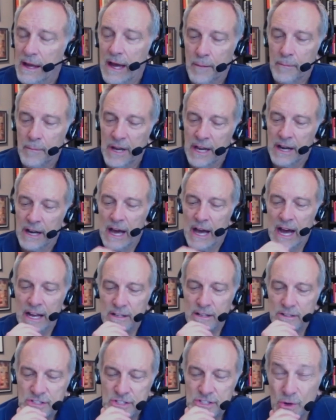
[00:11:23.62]
Yeah, man.
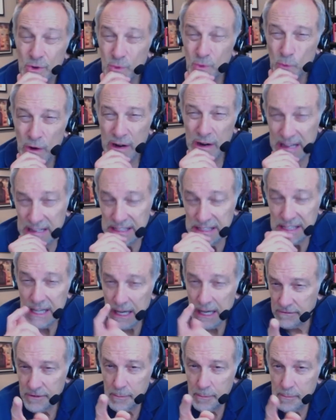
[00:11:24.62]
So what I
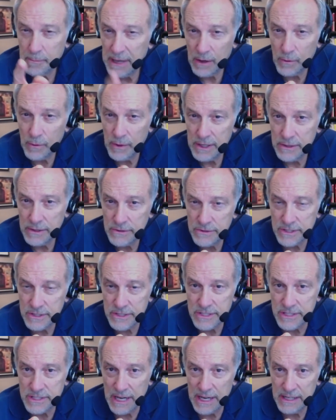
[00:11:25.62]
love about what you
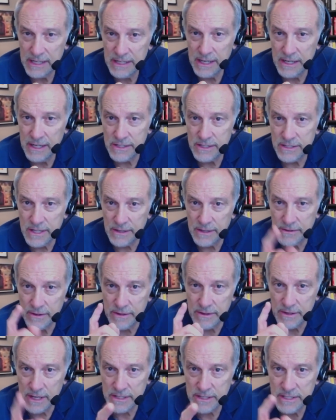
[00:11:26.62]
just said is that
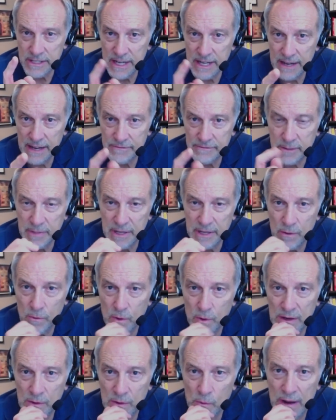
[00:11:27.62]
there doesn't have to be
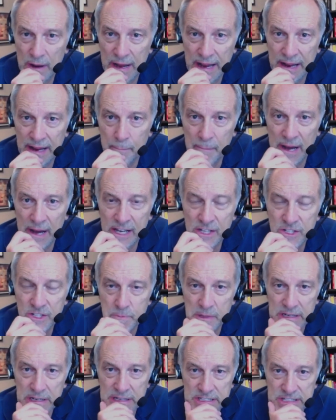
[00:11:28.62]
one way. My
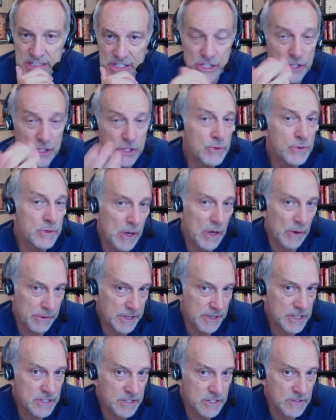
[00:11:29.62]
experience is, and you know
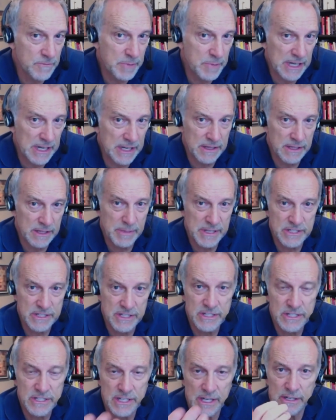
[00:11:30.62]
this, you've been in the
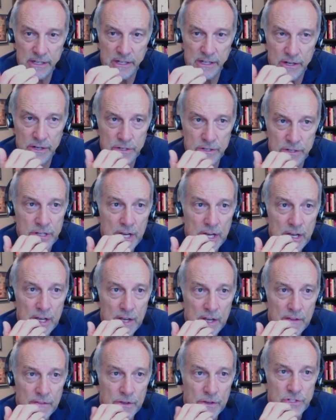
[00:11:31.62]
business 10 years,
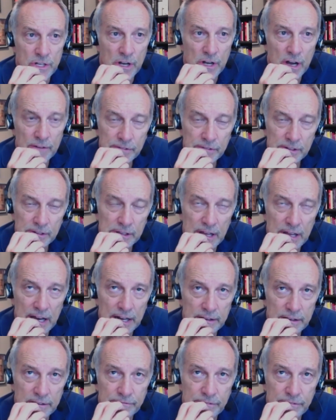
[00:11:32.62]
there's an awful
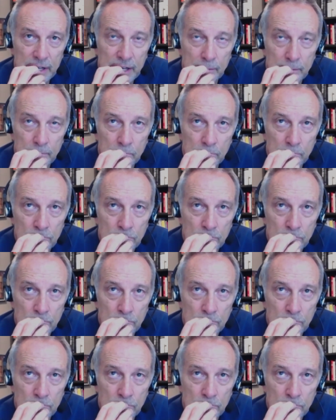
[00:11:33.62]
lot of